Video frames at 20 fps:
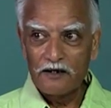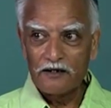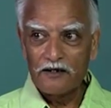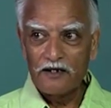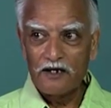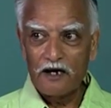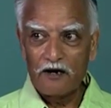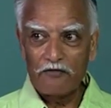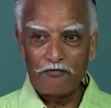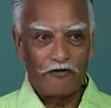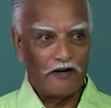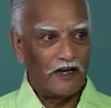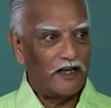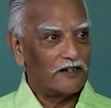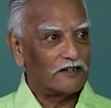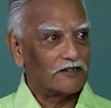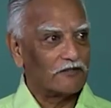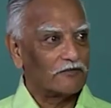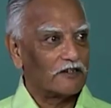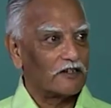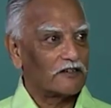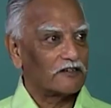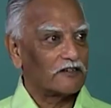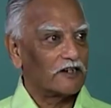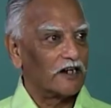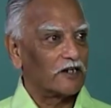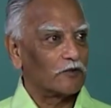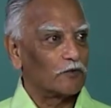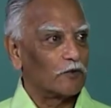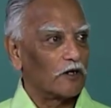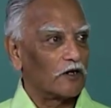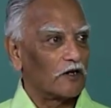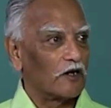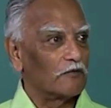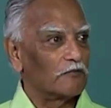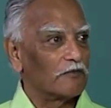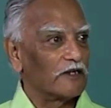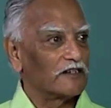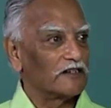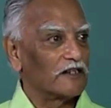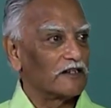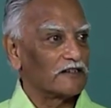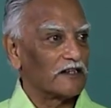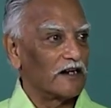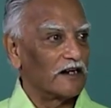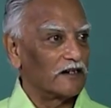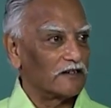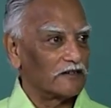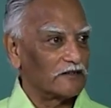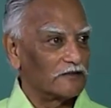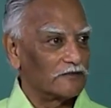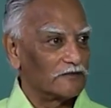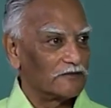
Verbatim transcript: the affairs of the state were run by the Senate,